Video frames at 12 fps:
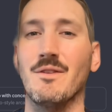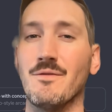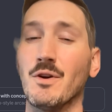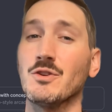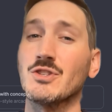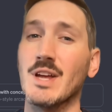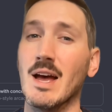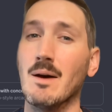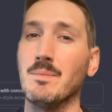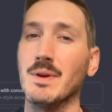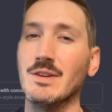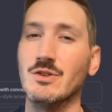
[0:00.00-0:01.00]
first
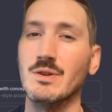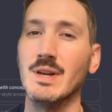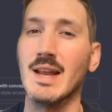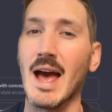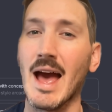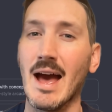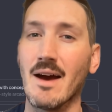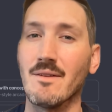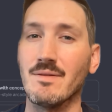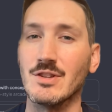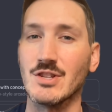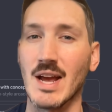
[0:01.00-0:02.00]
step is you need to
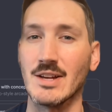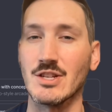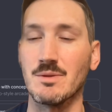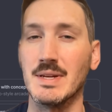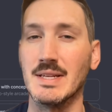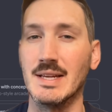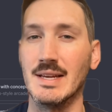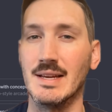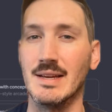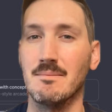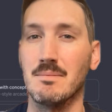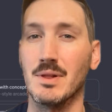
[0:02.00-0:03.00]
have the
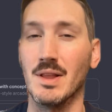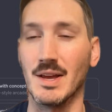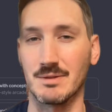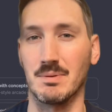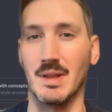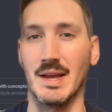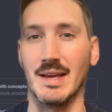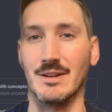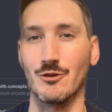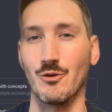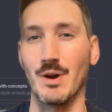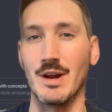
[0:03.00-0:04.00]
ChatGPT Plus plan
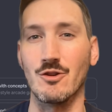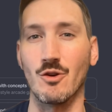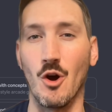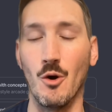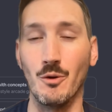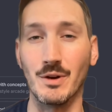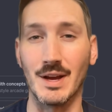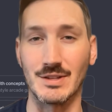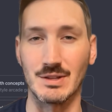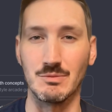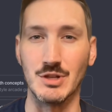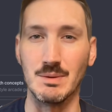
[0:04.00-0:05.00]
to create your own
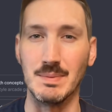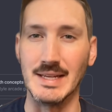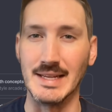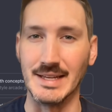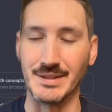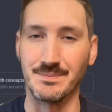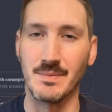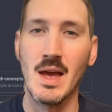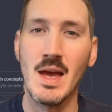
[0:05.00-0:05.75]
custom GPTs.